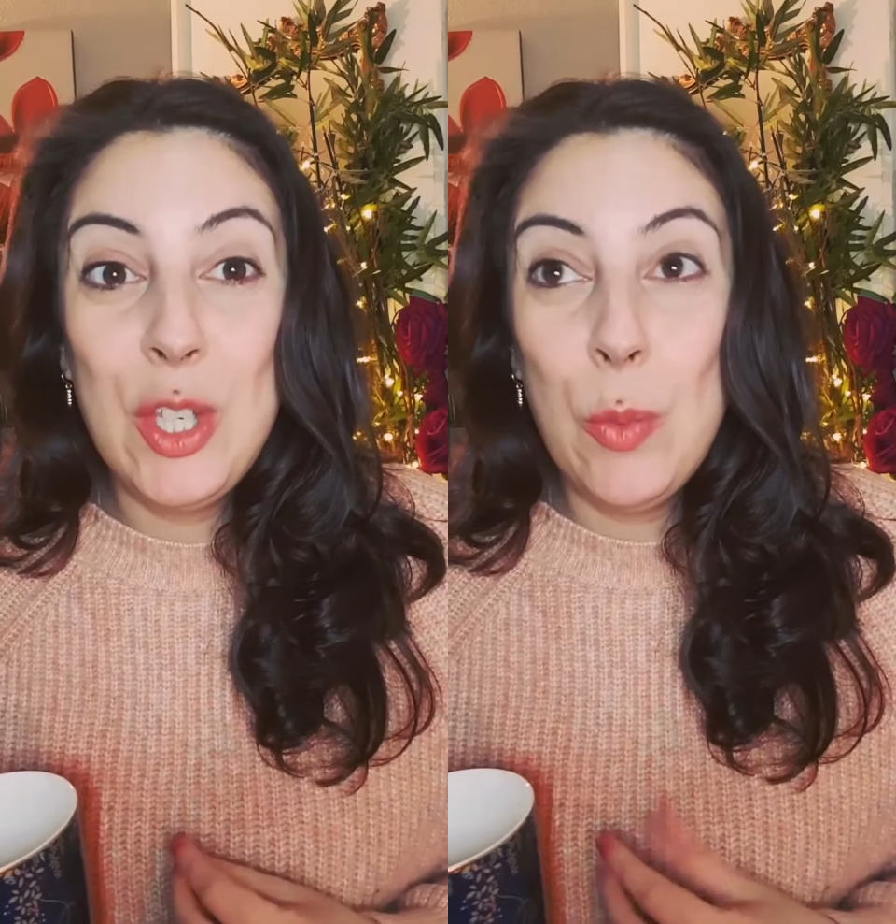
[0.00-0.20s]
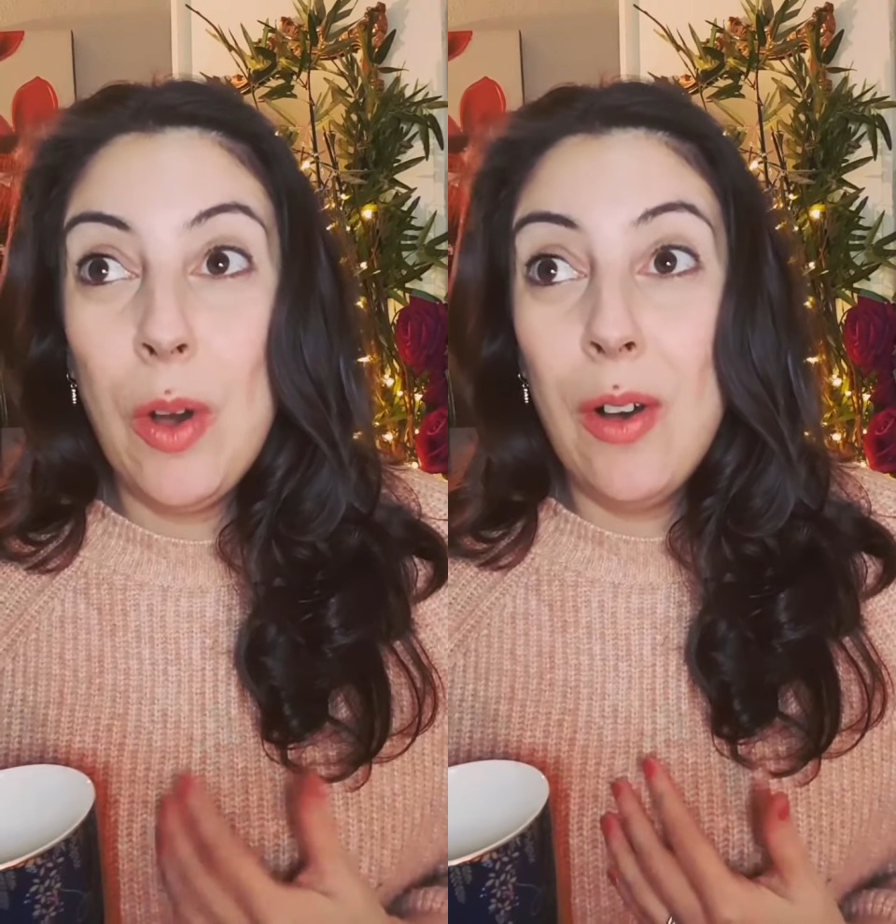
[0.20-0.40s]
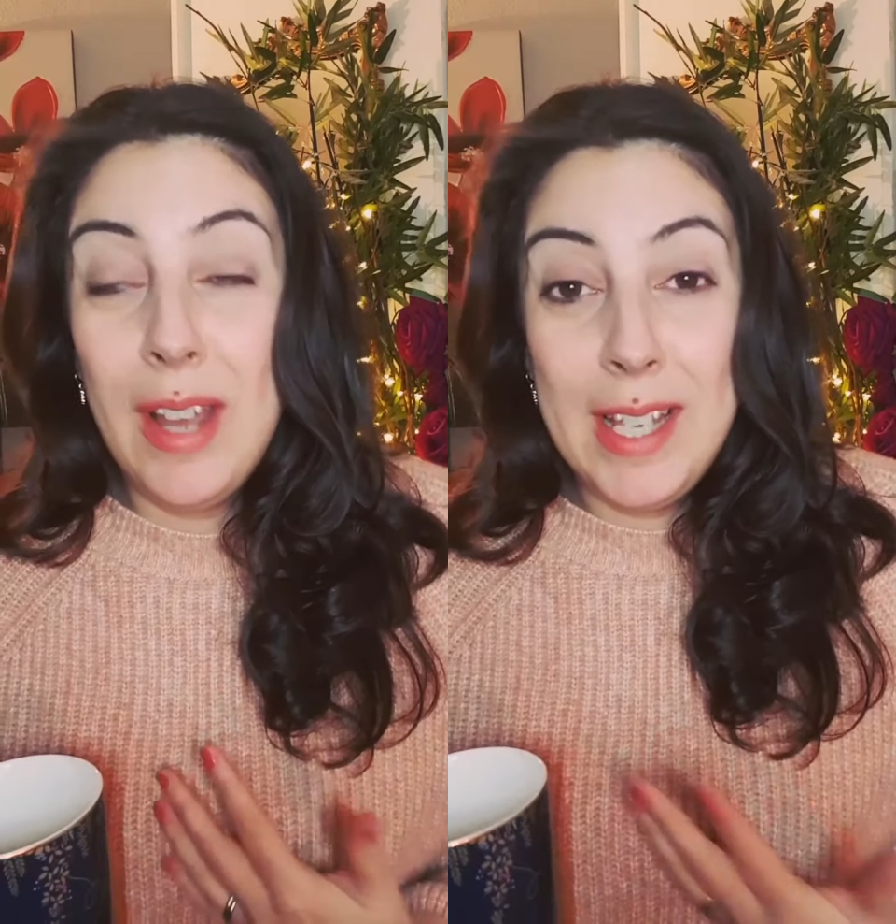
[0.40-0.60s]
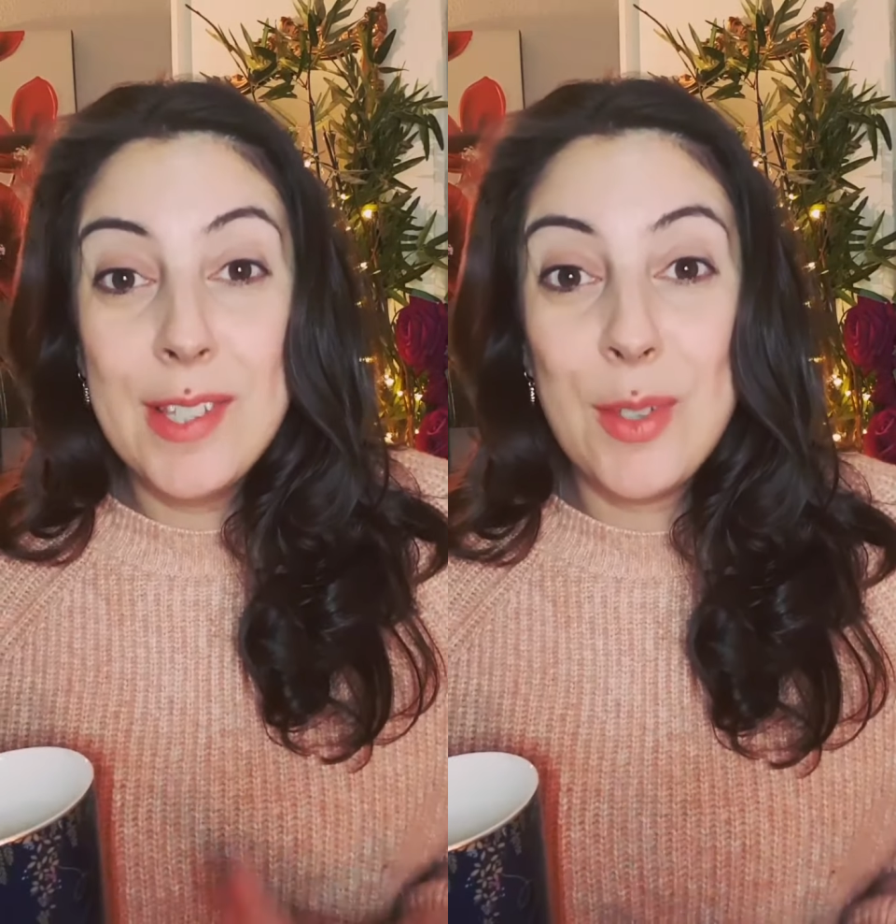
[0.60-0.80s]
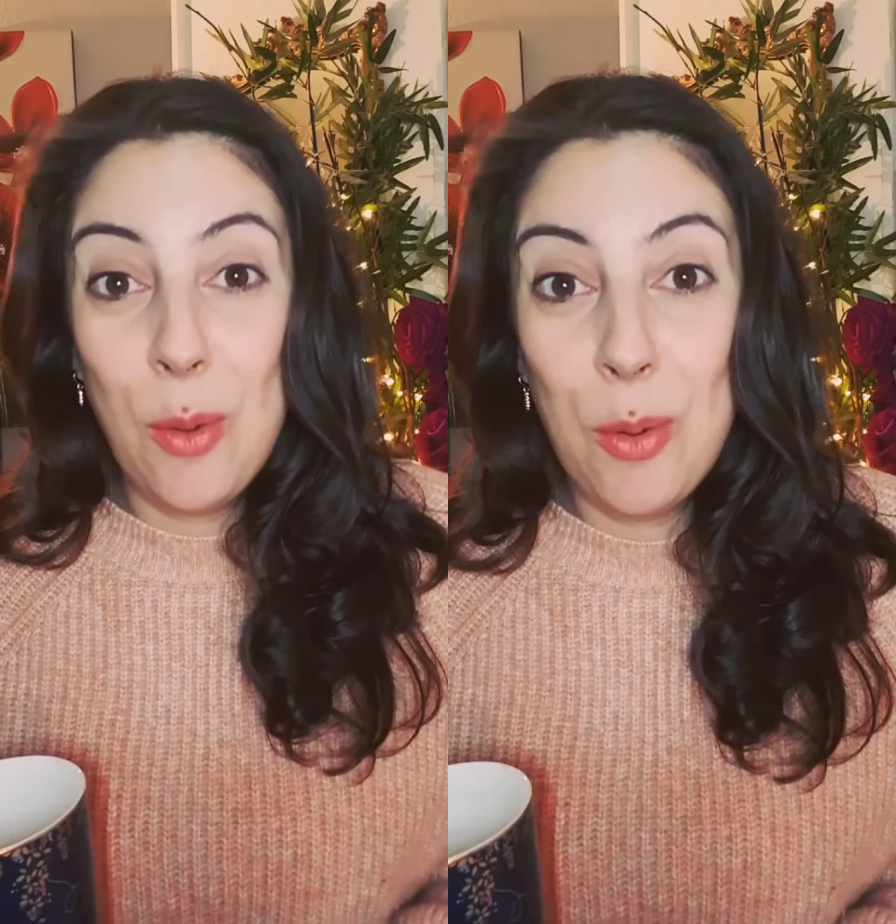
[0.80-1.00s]
you are a
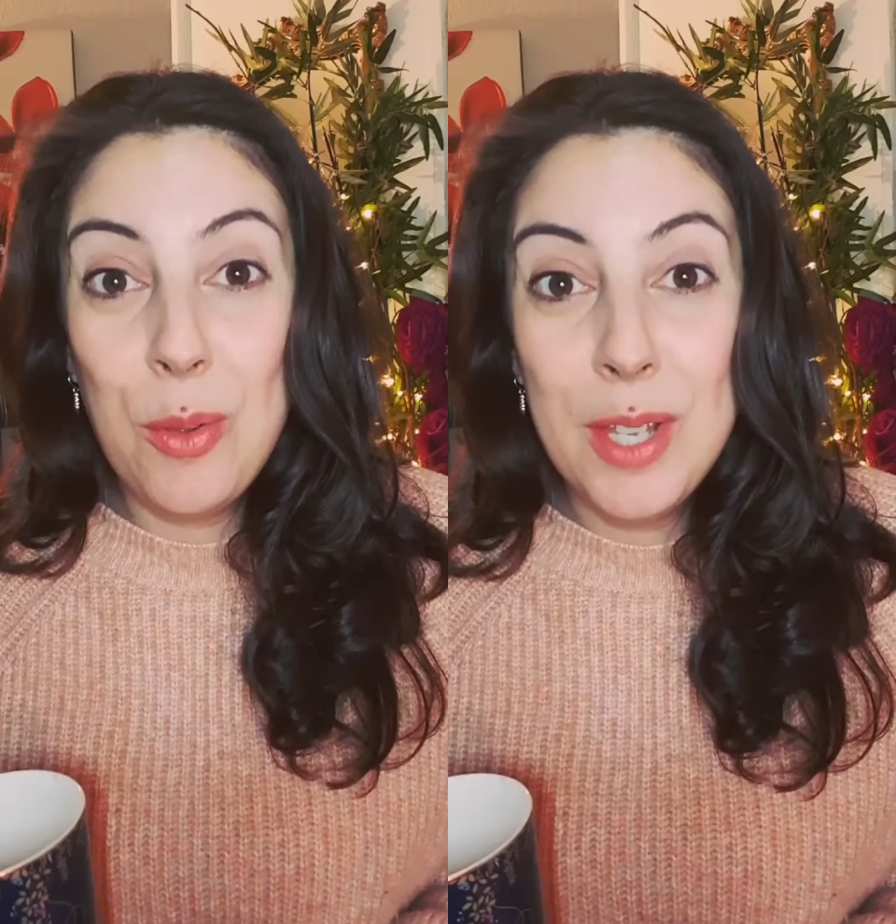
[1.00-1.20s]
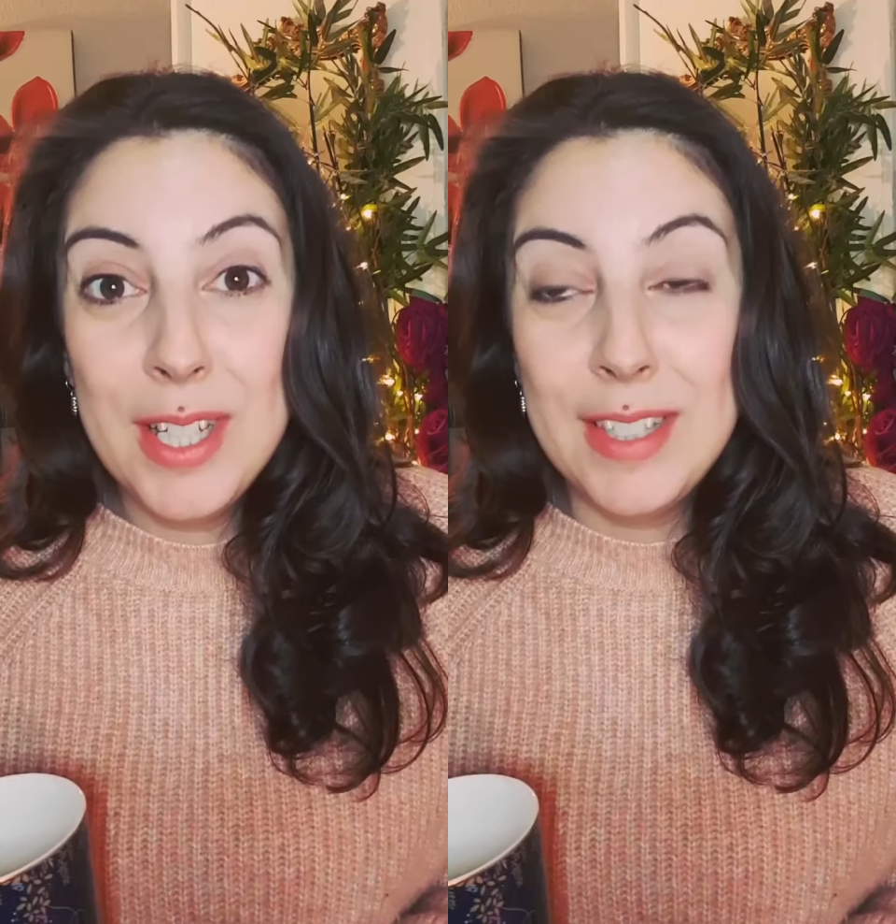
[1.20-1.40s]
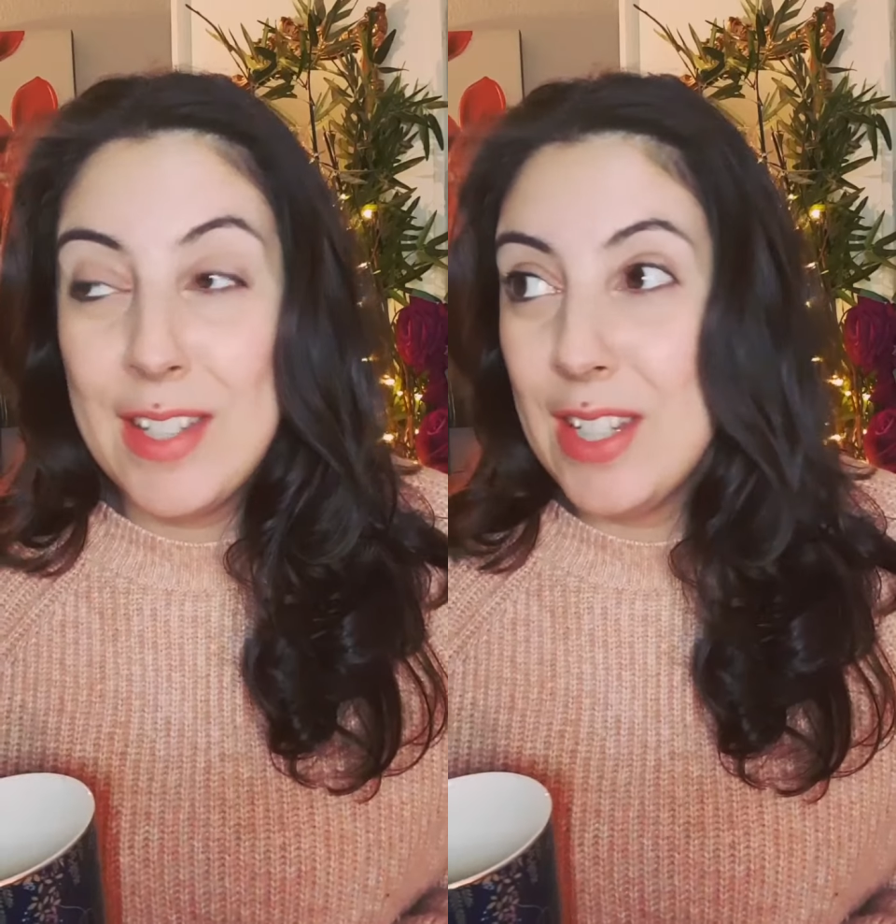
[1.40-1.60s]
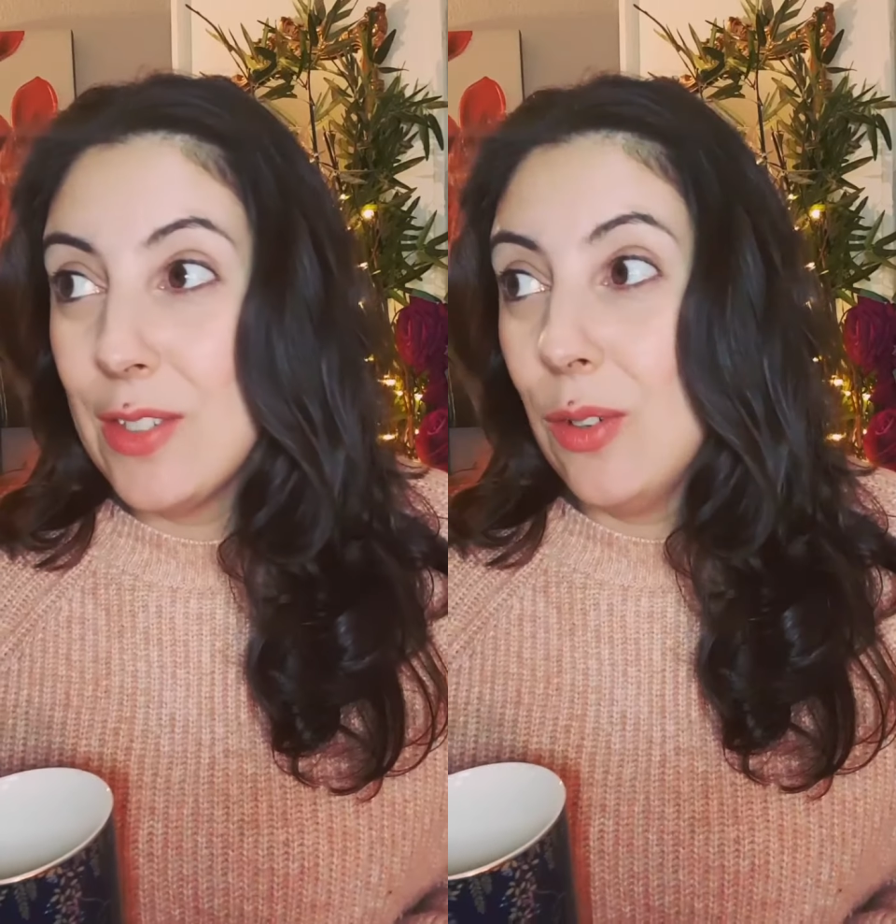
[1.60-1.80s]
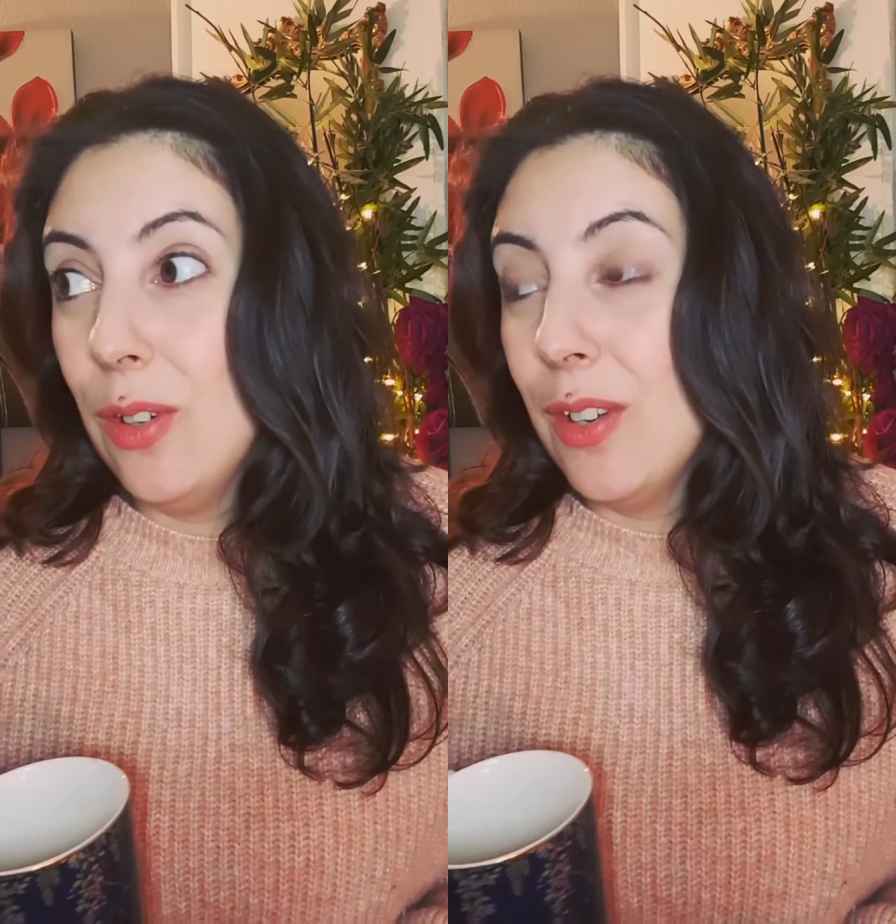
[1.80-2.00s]
soul. This is
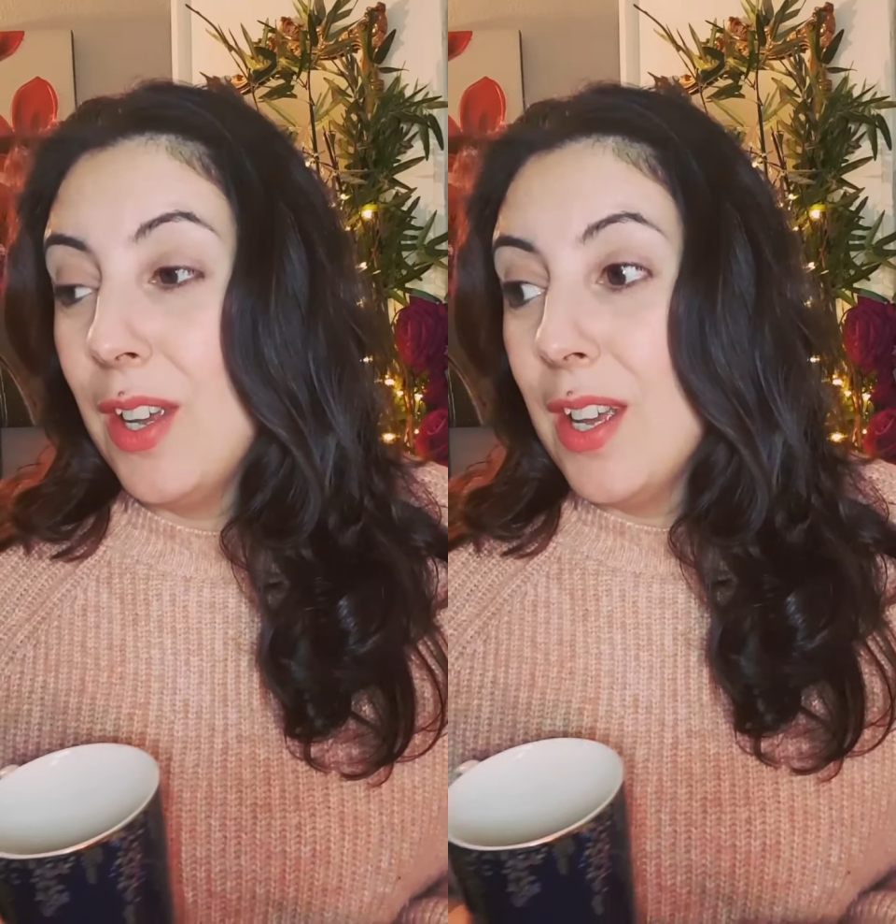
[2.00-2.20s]
not